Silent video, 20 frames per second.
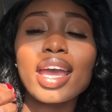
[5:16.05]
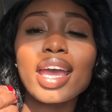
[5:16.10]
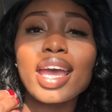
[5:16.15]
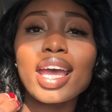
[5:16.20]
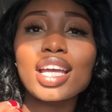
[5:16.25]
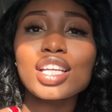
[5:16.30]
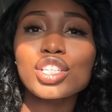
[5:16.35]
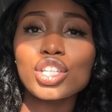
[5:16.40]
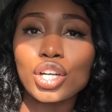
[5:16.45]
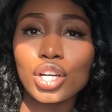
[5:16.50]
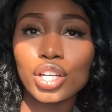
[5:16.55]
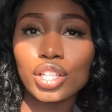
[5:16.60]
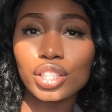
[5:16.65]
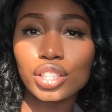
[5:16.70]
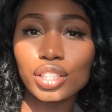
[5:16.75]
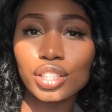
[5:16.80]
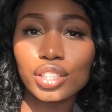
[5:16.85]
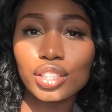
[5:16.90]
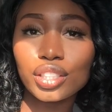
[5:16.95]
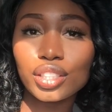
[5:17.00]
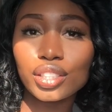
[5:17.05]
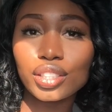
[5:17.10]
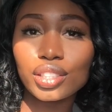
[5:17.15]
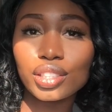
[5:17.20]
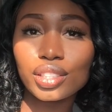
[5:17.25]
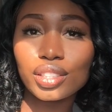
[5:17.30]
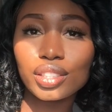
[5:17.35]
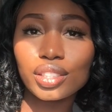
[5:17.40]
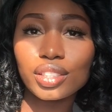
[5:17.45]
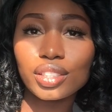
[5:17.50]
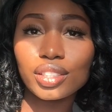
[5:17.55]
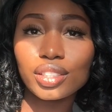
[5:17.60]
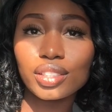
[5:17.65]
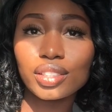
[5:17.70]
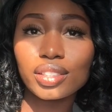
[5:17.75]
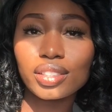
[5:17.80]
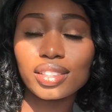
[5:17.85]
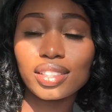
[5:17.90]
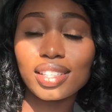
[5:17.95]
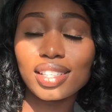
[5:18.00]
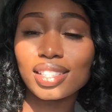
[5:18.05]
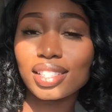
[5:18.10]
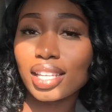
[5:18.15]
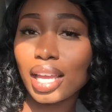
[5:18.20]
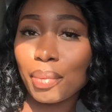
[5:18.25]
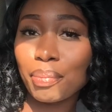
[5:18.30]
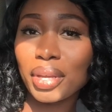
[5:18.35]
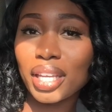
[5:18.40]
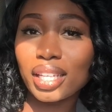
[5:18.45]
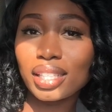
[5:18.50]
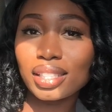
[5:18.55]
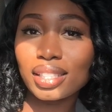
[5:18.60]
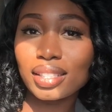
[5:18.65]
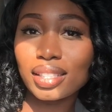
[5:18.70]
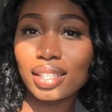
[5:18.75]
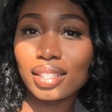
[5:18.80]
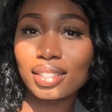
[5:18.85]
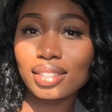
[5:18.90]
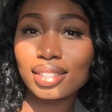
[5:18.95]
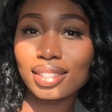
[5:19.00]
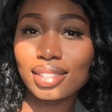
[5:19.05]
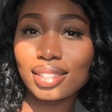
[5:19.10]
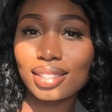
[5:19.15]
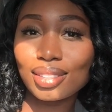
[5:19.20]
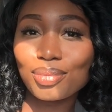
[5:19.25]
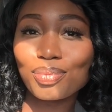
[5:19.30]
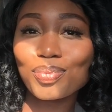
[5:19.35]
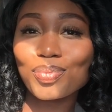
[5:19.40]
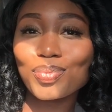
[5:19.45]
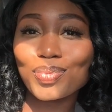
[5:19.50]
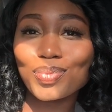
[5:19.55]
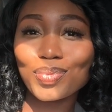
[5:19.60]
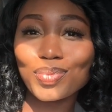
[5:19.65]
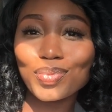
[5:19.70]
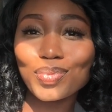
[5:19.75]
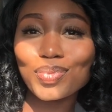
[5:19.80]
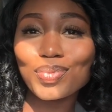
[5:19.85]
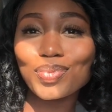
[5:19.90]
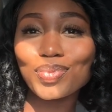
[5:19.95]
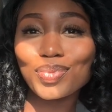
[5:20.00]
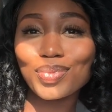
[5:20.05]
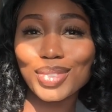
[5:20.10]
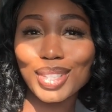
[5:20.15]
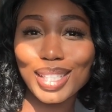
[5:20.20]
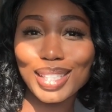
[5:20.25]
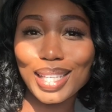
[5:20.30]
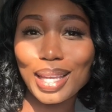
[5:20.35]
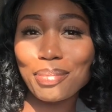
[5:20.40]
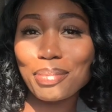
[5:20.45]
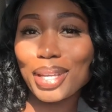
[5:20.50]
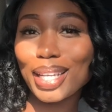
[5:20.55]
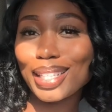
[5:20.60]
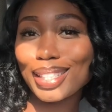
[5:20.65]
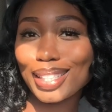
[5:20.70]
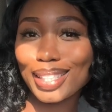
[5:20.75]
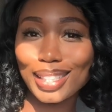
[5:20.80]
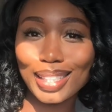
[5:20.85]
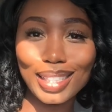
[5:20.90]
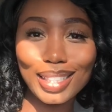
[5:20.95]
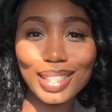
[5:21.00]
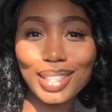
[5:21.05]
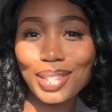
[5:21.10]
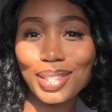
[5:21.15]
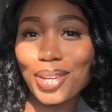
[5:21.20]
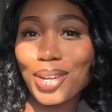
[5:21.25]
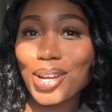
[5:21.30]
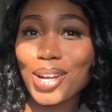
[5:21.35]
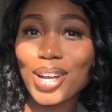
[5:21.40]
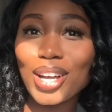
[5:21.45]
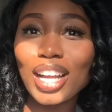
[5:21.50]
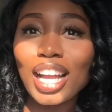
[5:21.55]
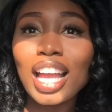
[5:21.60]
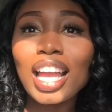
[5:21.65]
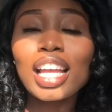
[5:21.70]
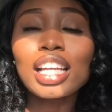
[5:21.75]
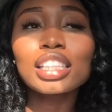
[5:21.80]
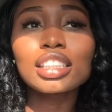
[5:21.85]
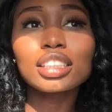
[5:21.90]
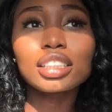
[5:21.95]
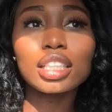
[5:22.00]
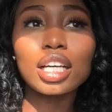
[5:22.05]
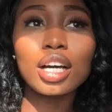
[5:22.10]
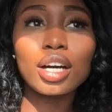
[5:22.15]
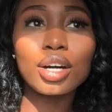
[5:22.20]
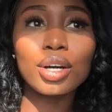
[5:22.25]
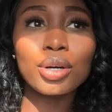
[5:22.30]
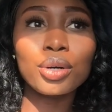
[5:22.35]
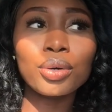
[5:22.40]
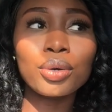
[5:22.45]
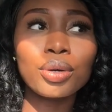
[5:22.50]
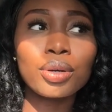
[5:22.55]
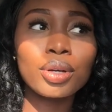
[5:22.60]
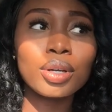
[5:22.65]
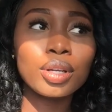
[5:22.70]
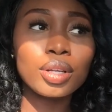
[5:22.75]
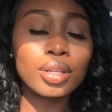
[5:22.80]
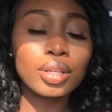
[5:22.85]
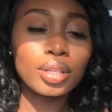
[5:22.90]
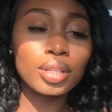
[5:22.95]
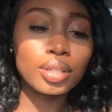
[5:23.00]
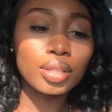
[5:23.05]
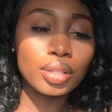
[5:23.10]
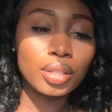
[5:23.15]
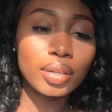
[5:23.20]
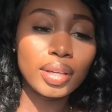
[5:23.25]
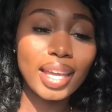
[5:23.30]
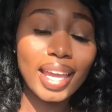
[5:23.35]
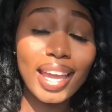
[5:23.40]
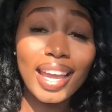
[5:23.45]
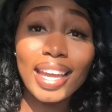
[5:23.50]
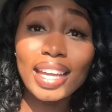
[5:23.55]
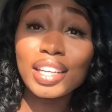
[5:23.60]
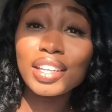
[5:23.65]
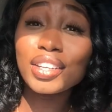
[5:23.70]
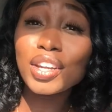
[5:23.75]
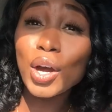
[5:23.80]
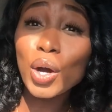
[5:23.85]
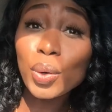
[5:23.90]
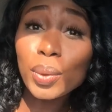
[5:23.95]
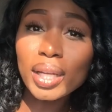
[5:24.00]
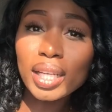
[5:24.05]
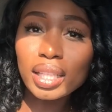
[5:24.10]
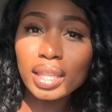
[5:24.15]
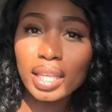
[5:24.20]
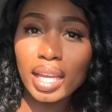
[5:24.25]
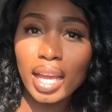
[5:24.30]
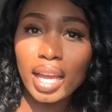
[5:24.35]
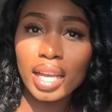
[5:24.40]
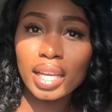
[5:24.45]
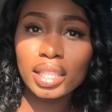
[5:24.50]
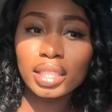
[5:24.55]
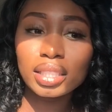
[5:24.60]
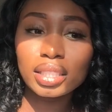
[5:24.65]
adult. Is that making sense? Is that making sense, y'all? So, and knowing that,